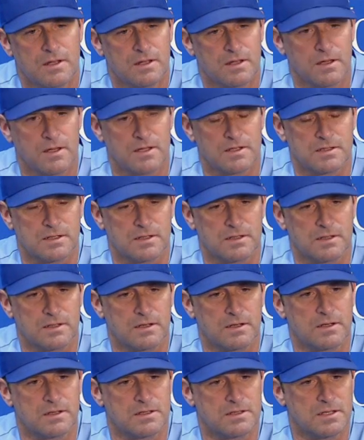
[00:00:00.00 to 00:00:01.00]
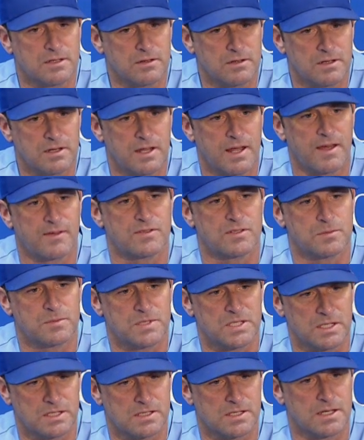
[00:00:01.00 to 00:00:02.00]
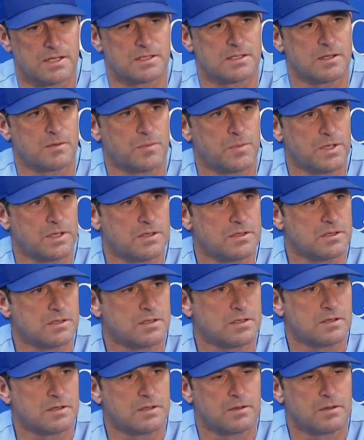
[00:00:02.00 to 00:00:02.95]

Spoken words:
guys can continue to have some success that builds